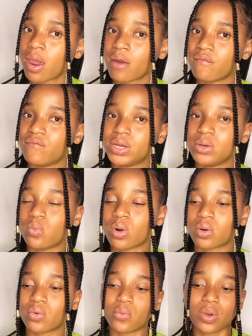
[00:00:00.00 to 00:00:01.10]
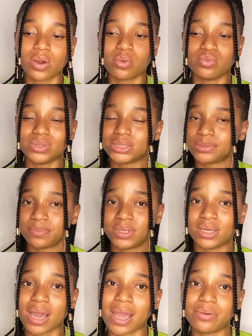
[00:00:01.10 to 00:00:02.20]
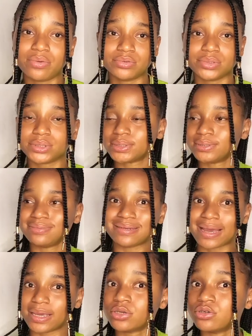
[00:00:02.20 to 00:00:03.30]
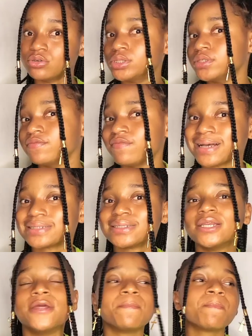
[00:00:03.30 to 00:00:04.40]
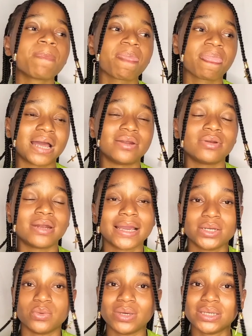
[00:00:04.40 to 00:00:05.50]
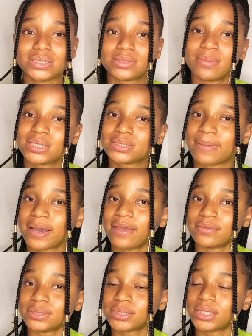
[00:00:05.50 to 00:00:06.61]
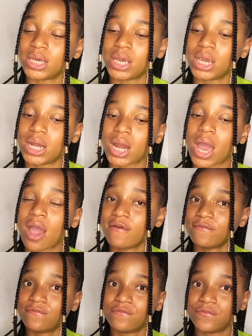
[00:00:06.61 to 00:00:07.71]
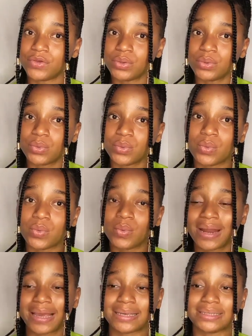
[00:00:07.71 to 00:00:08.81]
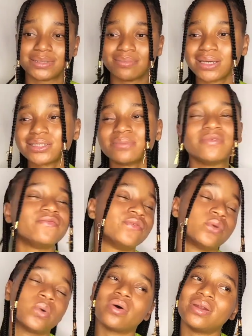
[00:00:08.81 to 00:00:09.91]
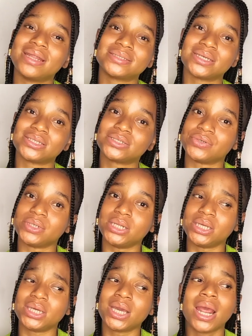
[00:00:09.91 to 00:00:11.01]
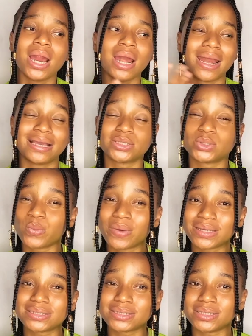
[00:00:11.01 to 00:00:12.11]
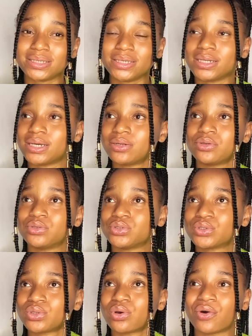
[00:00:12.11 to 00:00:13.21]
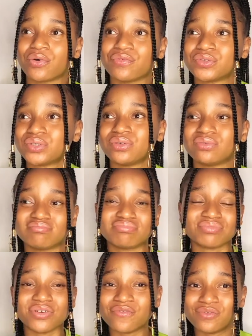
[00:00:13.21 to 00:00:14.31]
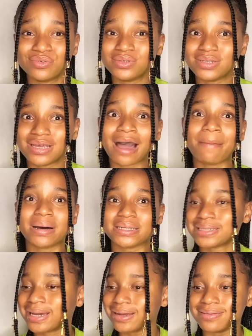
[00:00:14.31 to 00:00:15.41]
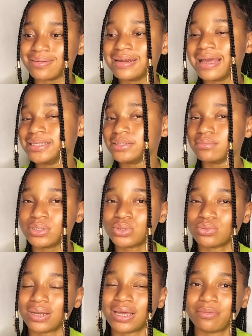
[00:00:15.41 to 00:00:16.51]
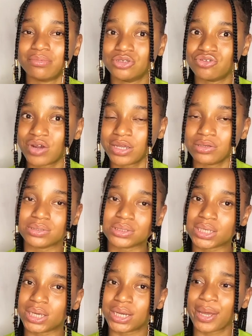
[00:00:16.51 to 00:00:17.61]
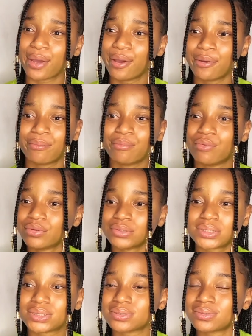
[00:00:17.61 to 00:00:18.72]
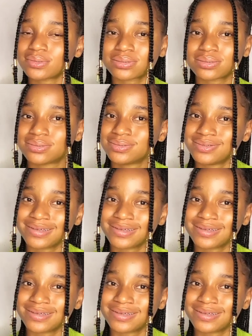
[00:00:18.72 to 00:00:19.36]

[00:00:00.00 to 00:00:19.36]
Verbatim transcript: really work well with me. I don't like using Vaseline. I don't like the way it makes my skin feel like it makes me feel unnecessarily like sweating and all those stuffs. Even Harmattan that is meant to like be drying your skin but mm.